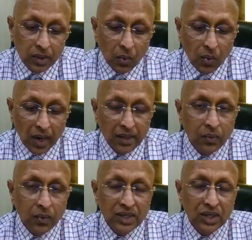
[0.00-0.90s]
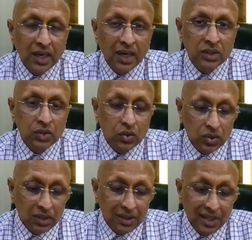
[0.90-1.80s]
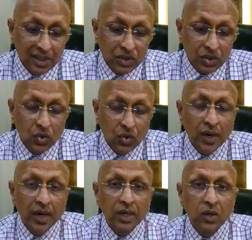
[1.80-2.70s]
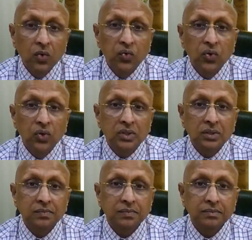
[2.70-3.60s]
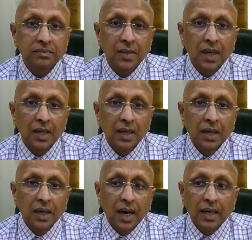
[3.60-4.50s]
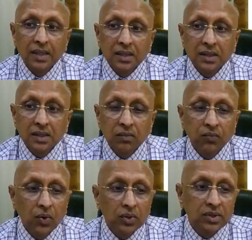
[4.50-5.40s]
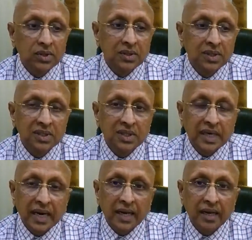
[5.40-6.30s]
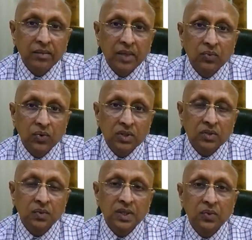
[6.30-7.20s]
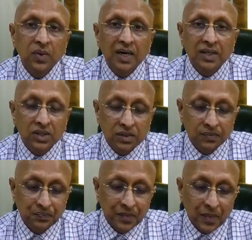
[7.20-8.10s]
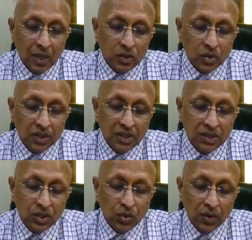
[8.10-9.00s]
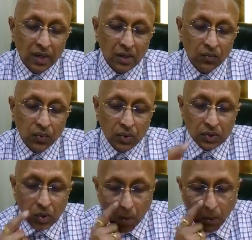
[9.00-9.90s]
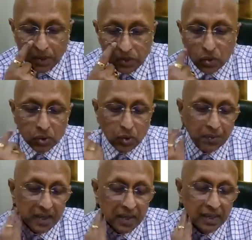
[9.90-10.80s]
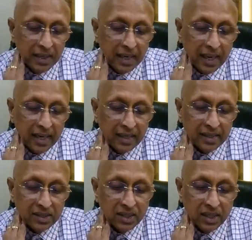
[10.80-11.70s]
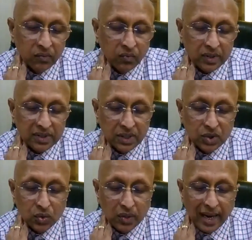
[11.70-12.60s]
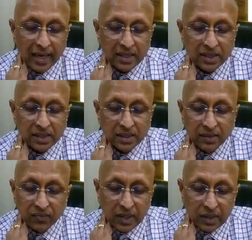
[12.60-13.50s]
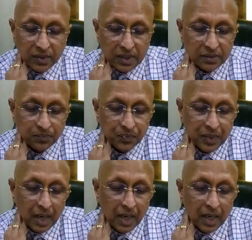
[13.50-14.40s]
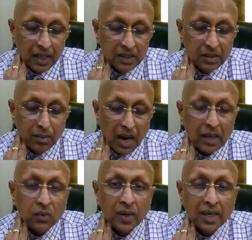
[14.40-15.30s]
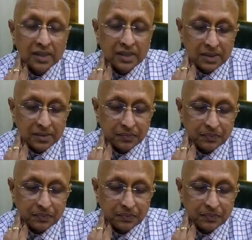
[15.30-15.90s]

The word which he has used, this curative force. And this is the force, this is the dynamic force which works. So this curative force, often so stupidly denied and disdained for century, acts in different ways. It is a marvelous,